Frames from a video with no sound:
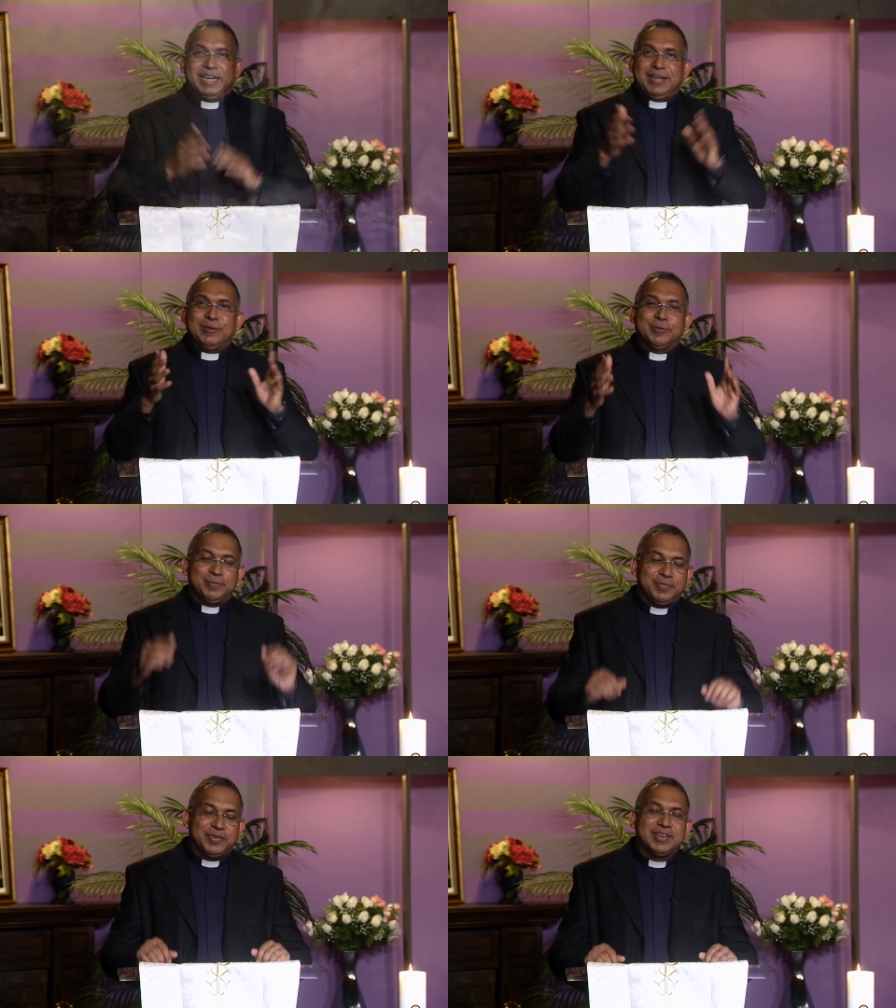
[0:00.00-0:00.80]
Hello,
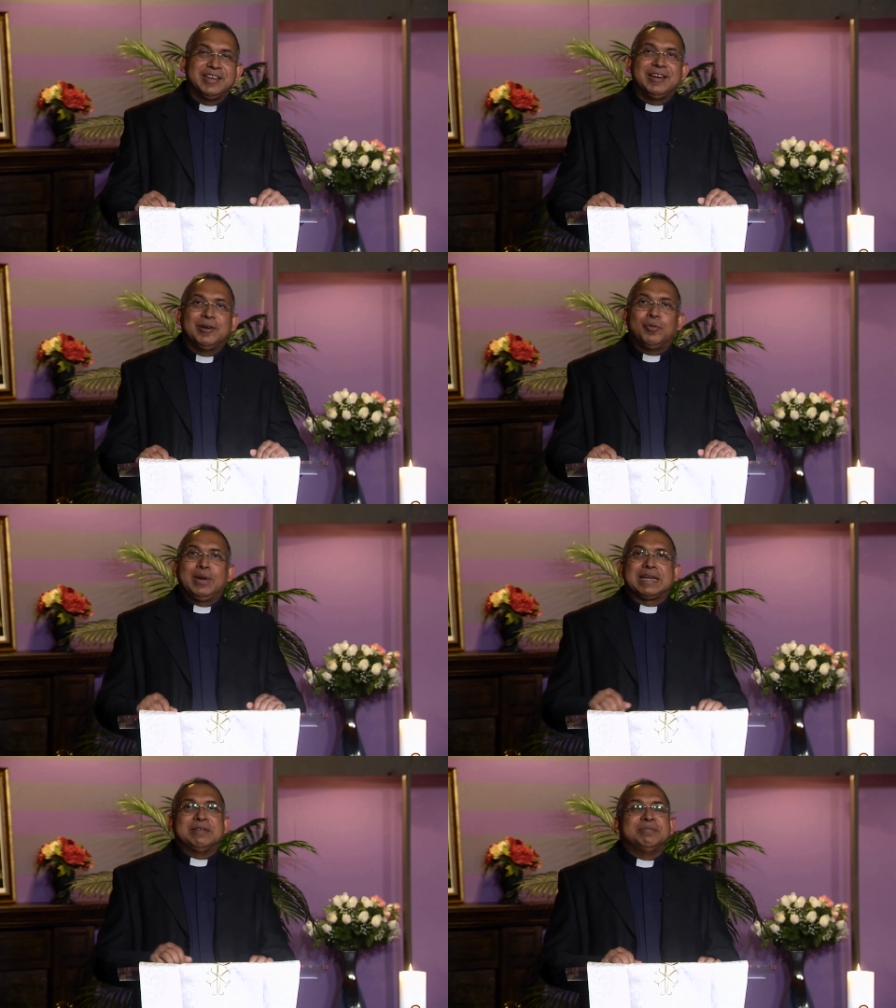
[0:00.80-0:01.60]

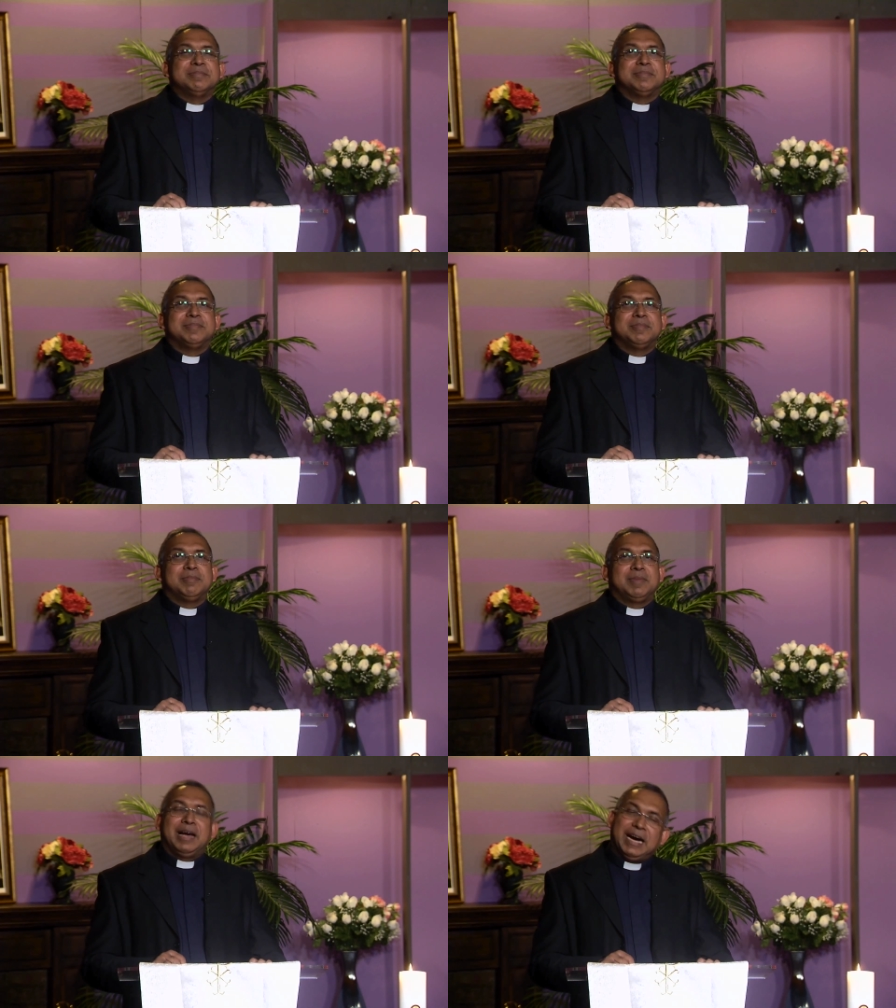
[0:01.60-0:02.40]
welcome.
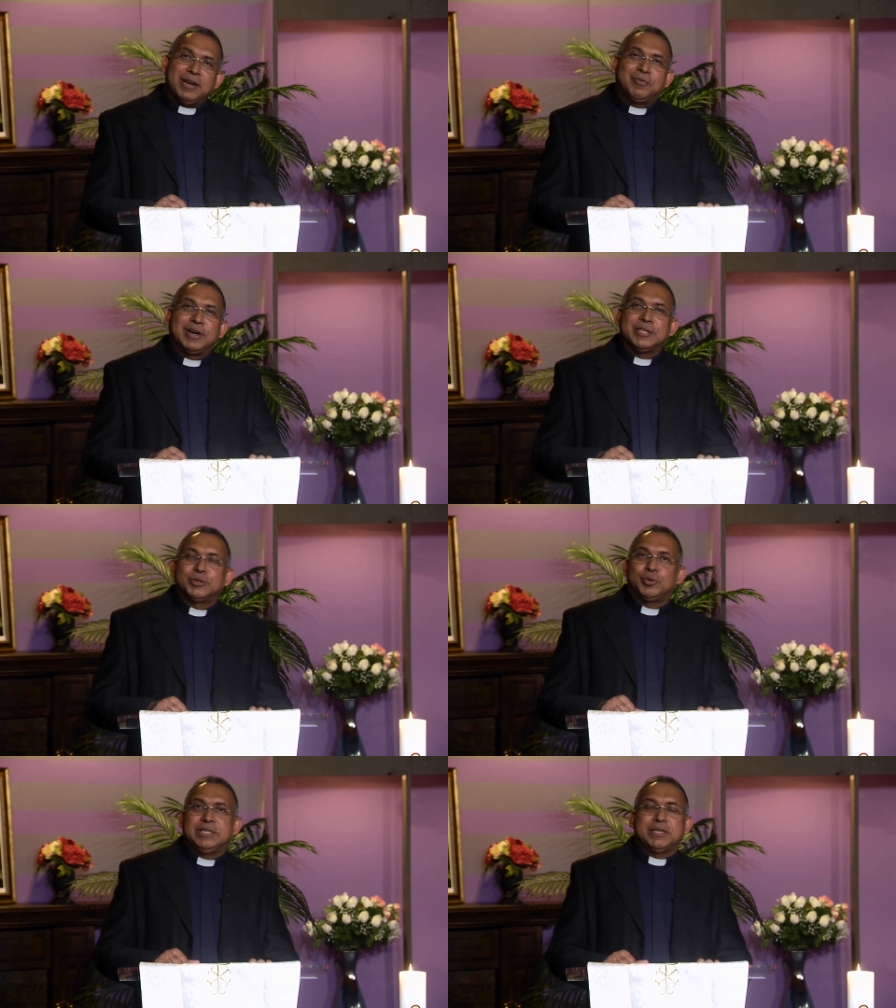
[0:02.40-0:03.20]
I am Father
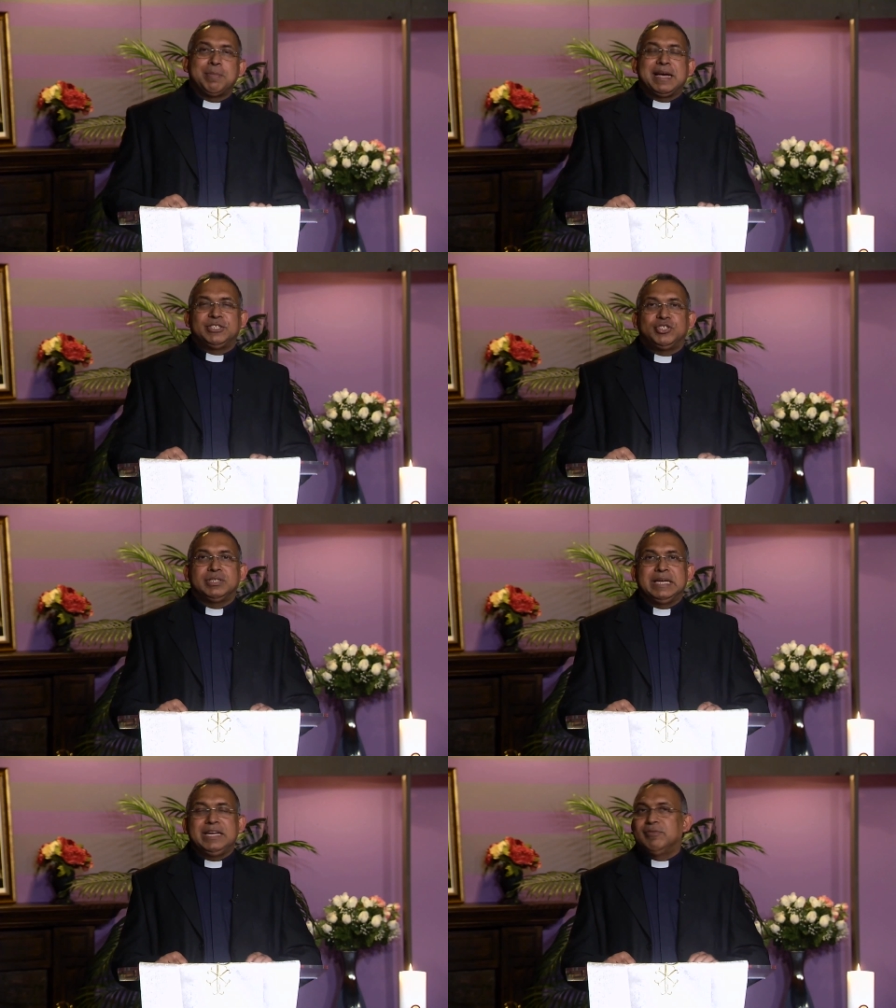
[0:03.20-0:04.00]
Soney
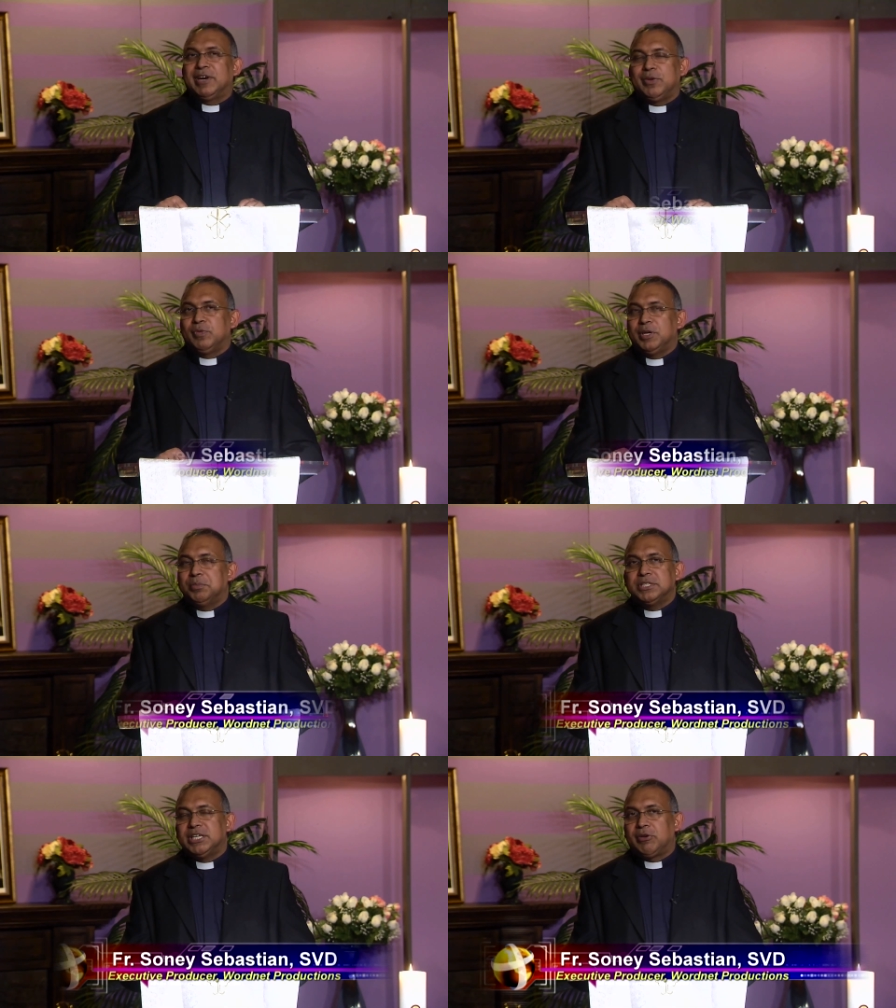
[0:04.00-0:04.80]
Sebastian, a Divine Word
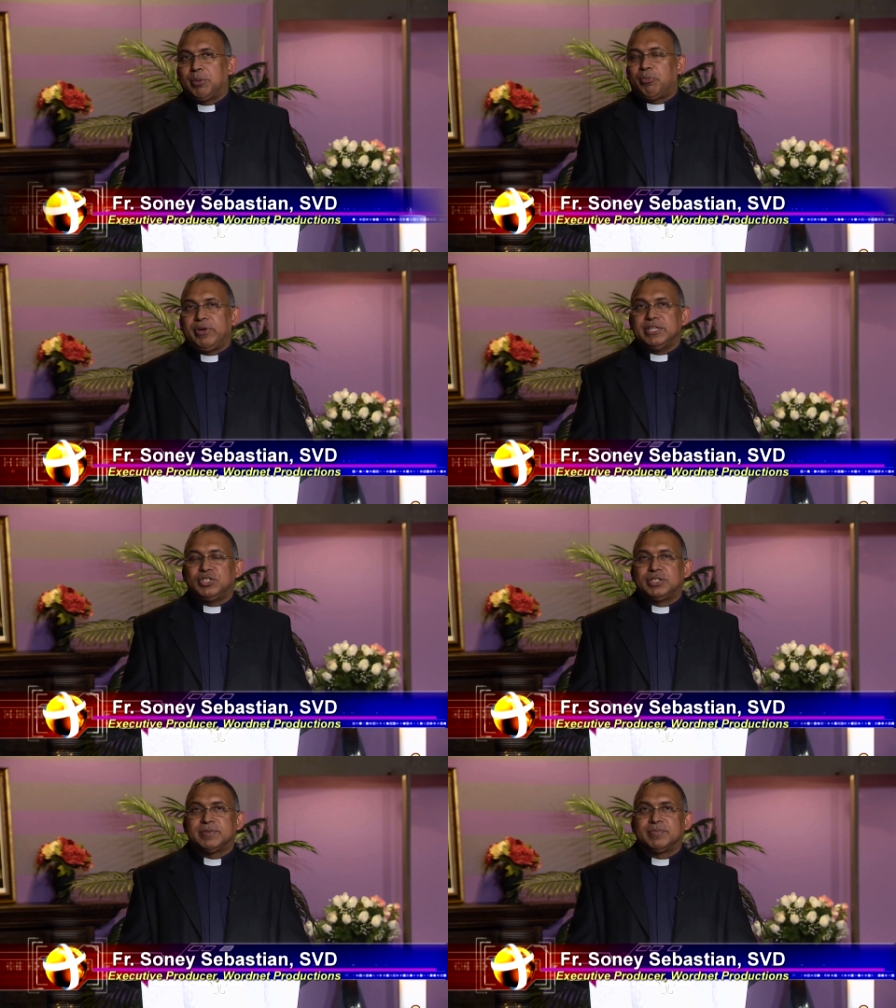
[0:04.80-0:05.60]
missionary
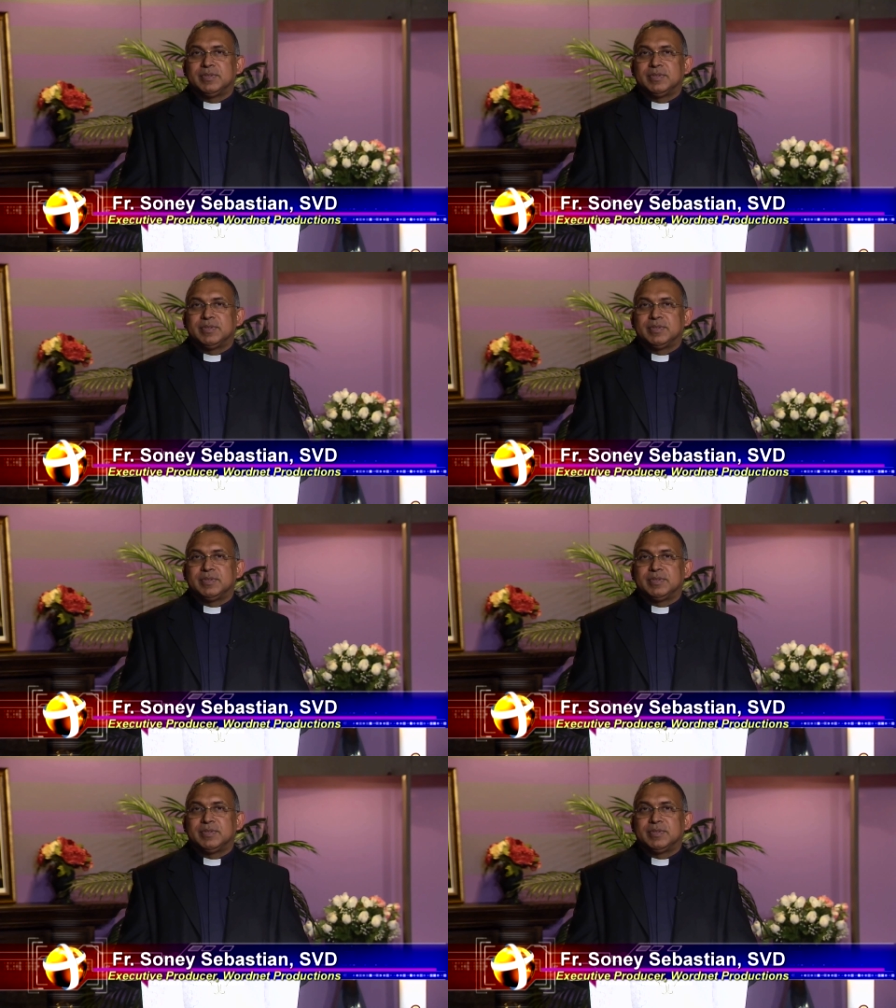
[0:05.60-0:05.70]
priest.